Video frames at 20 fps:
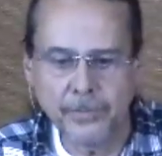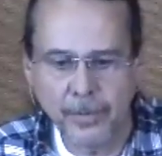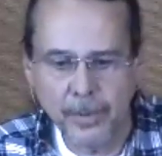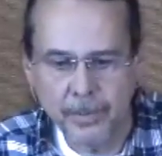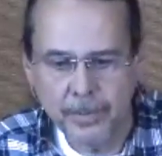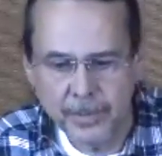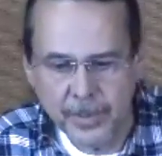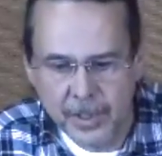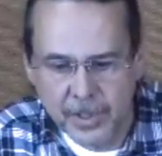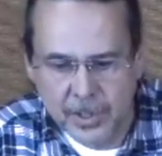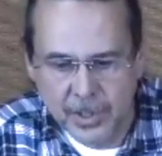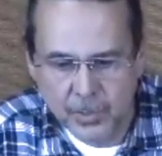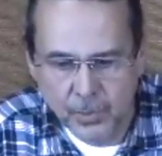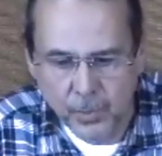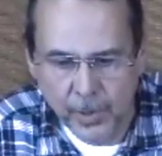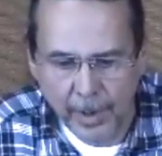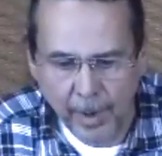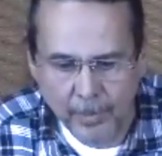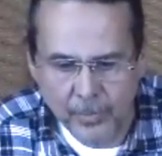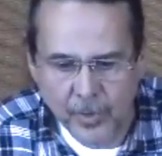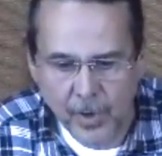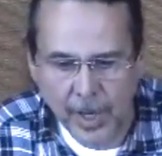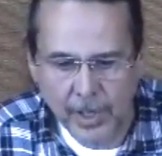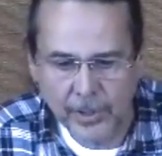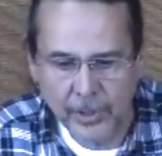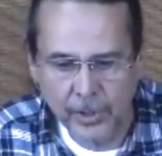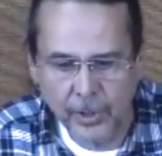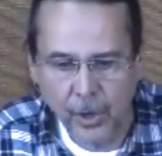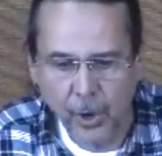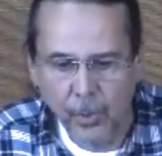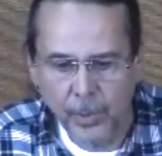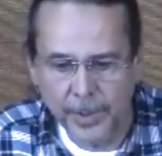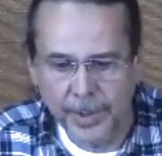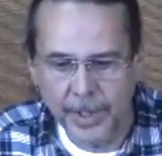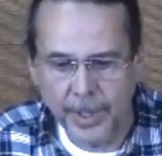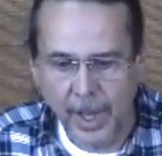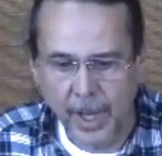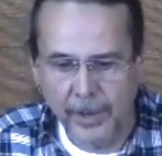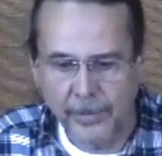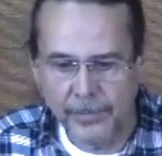This is where I'm trying to go with a lot
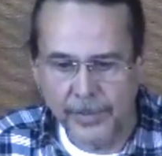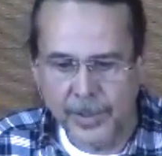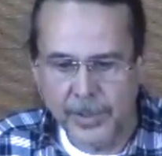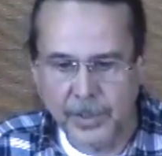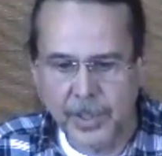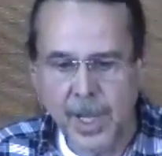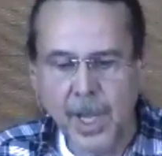of this